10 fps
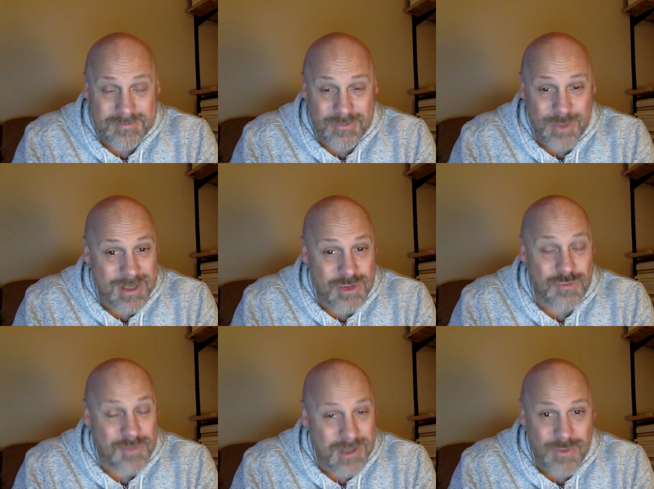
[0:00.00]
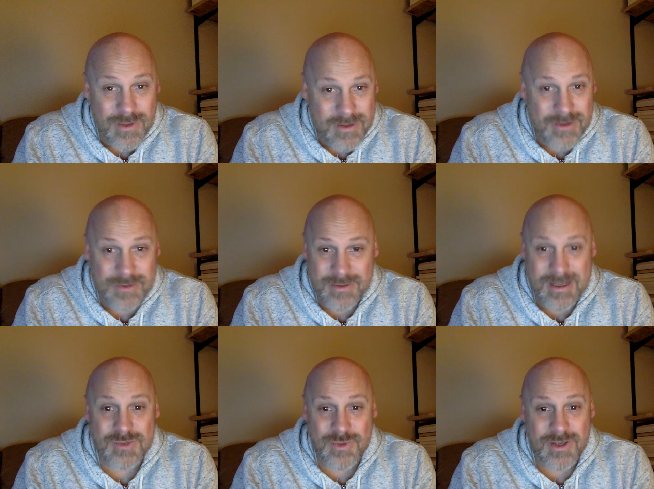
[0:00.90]
We get to be with you
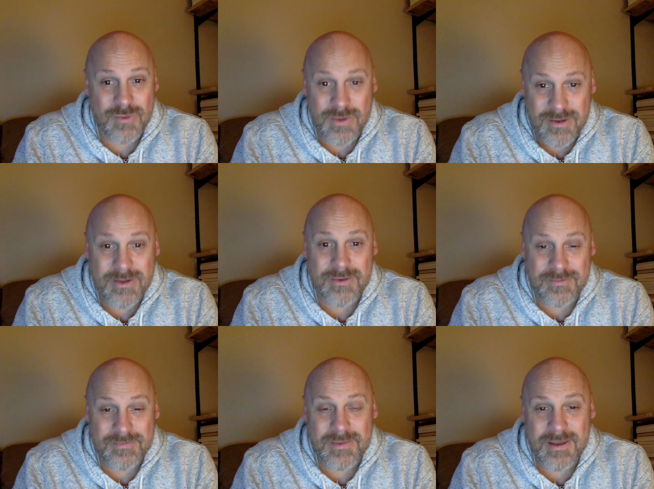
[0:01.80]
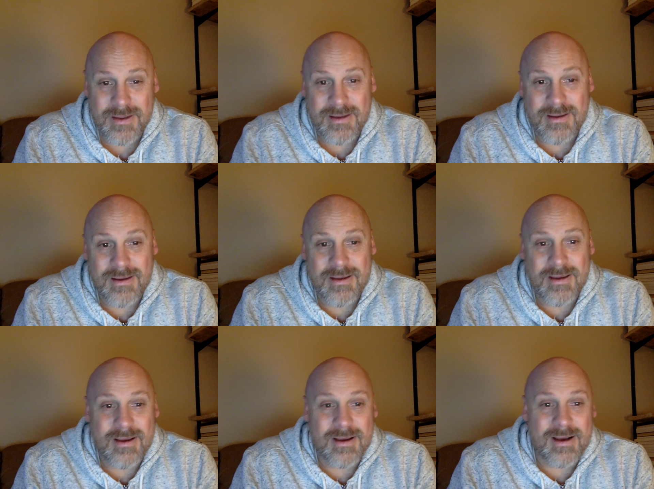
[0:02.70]
as we are with you.
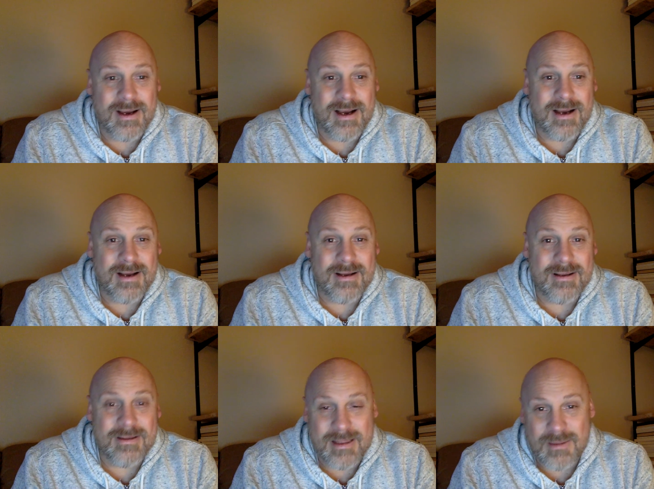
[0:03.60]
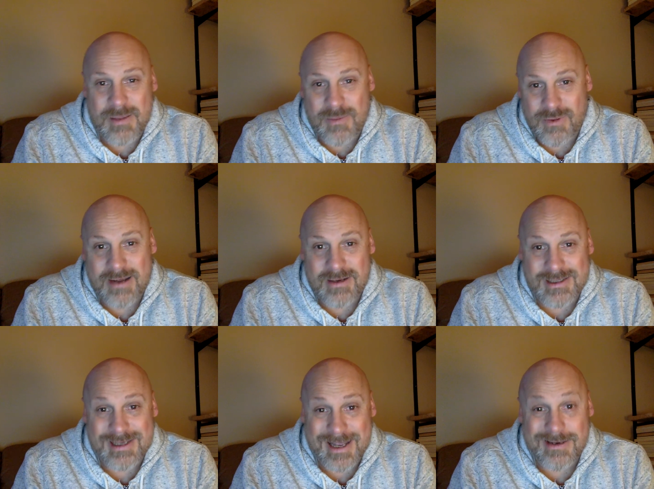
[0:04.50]
Uh, that the people around us
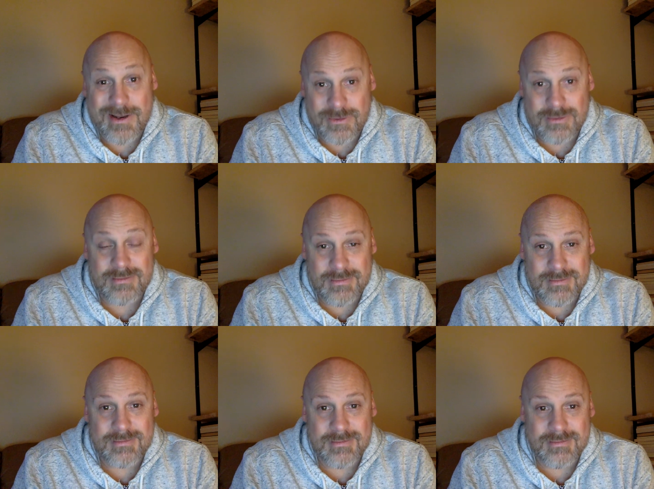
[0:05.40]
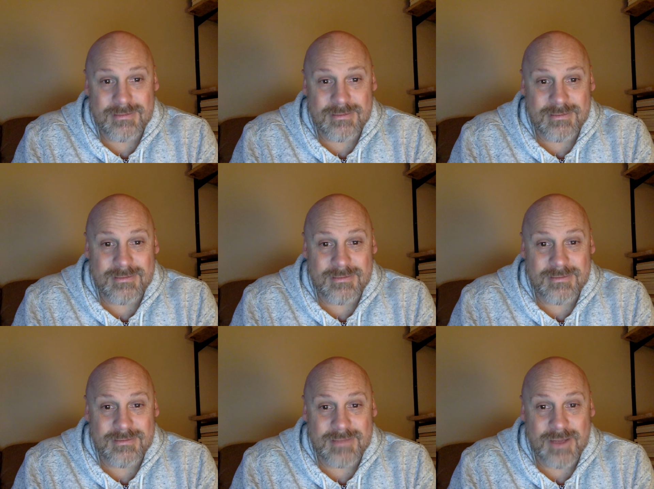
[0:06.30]
take note
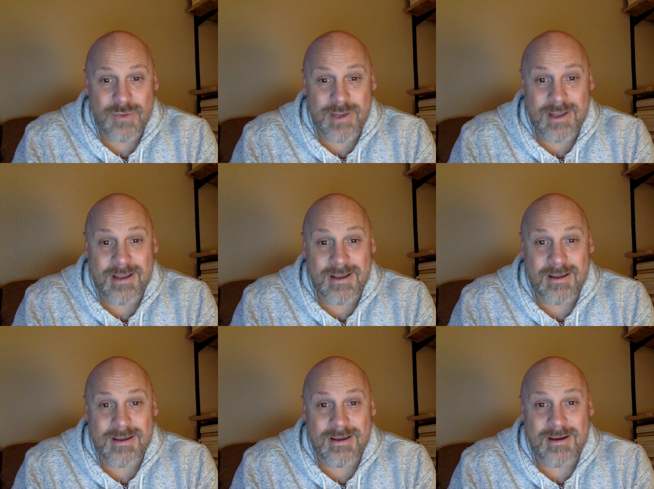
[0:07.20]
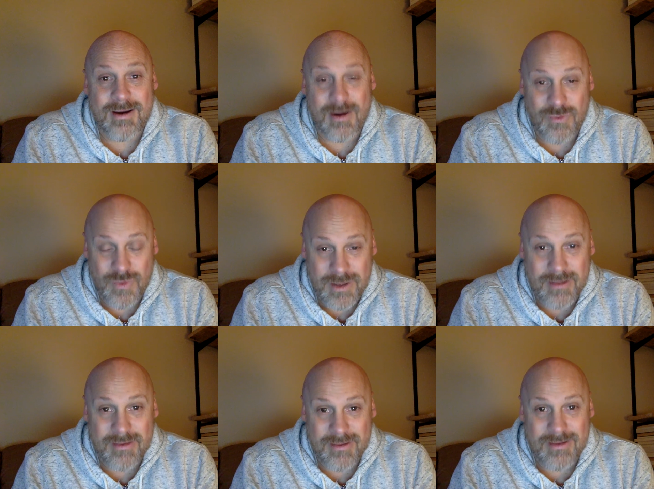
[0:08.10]
that we are with
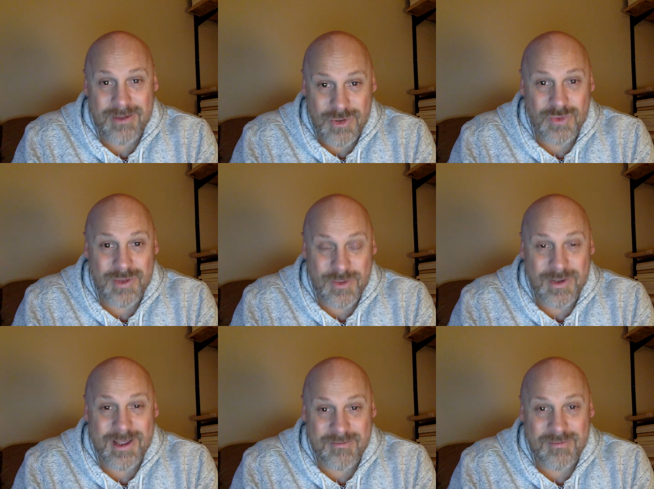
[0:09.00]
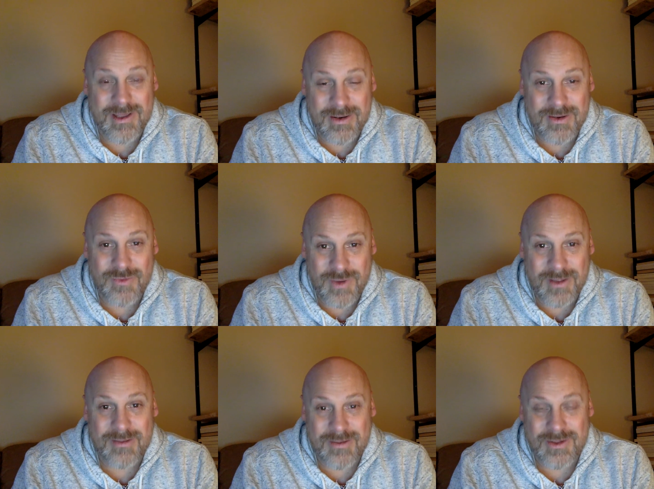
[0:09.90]
you, that we have been
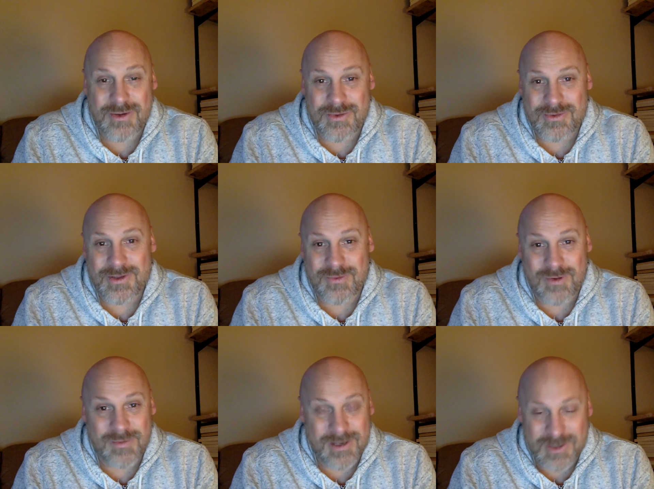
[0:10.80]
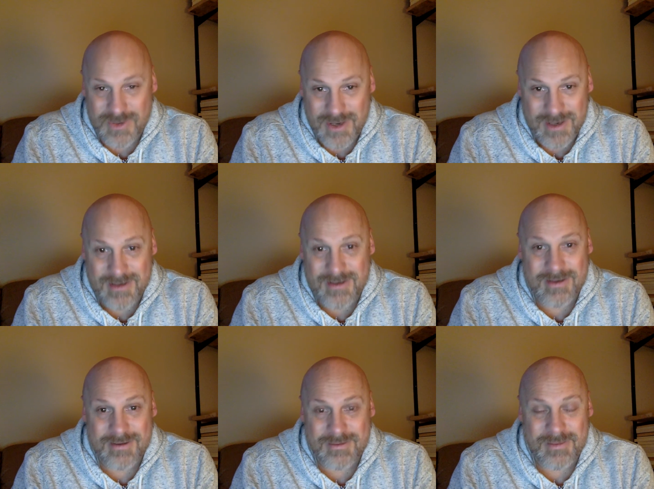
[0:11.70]
with you, that we're being trained
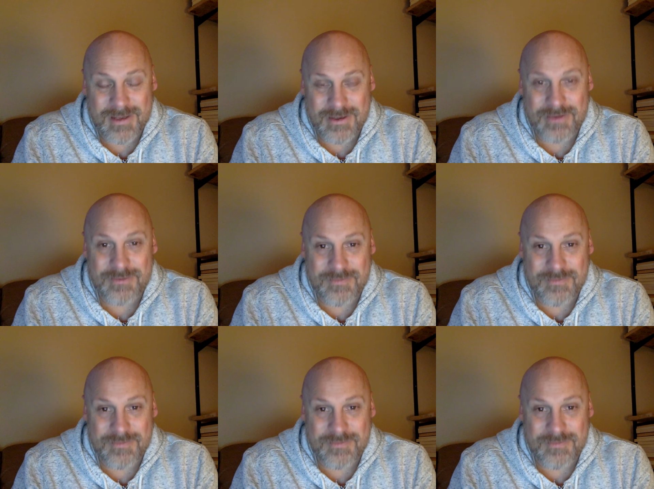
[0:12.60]
by you.